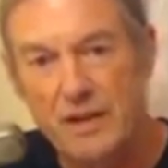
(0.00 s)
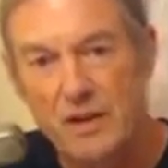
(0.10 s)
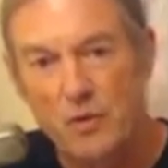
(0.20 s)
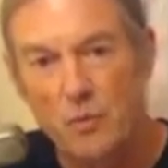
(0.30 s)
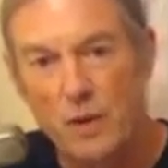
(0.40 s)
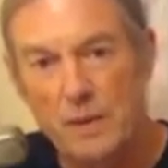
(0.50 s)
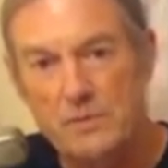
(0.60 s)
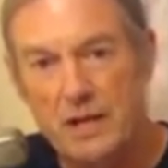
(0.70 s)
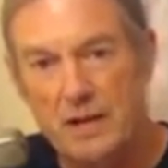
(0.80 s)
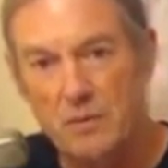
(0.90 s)

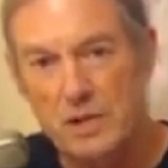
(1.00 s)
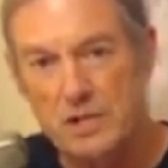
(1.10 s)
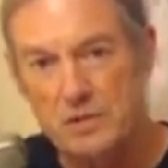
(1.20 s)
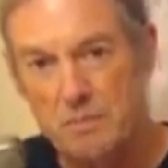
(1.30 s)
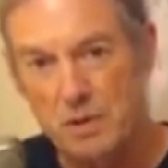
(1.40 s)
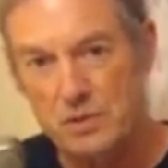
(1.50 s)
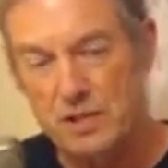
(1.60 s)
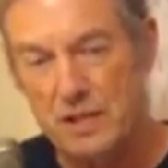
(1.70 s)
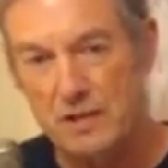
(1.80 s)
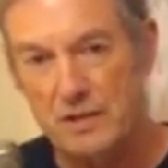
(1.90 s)
website, which is
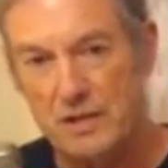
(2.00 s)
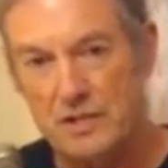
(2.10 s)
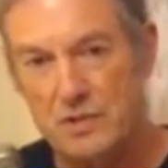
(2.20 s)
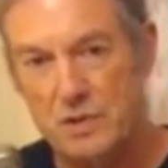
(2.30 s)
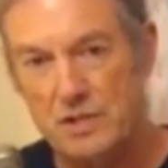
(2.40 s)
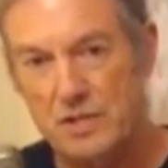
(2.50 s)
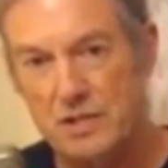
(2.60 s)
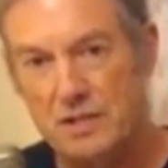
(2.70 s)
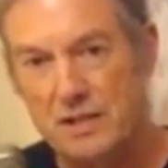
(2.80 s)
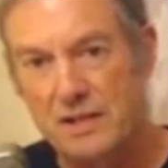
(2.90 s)
mostly under
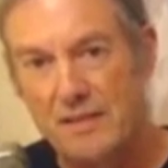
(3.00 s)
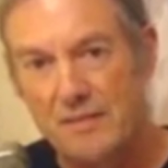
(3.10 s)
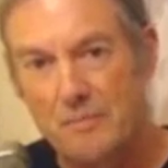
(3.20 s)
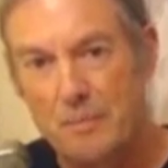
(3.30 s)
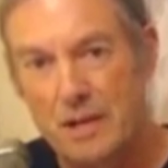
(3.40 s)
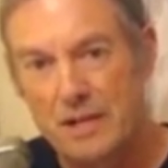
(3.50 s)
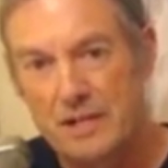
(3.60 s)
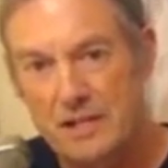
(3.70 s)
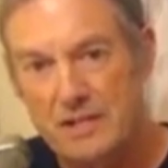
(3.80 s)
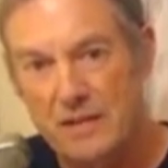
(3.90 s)
construction, but it
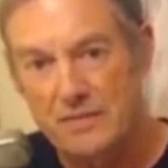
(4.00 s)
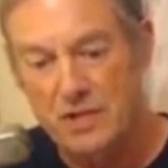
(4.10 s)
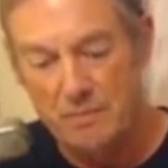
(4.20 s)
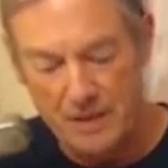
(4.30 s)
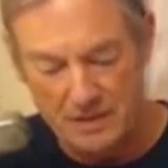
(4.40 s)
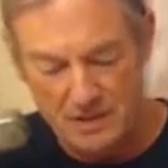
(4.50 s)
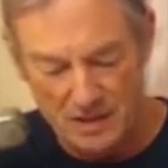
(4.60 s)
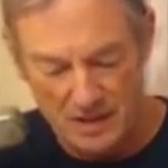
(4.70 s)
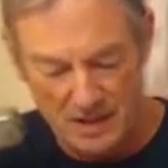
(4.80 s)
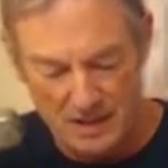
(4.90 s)
does have some things on
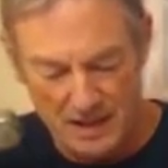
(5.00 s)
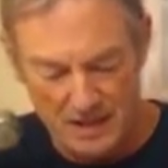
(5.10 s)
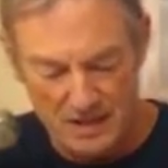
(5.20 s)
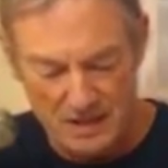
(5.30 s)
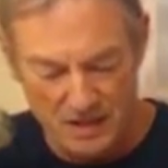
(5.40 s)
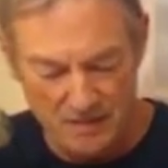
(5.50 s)
it, and that's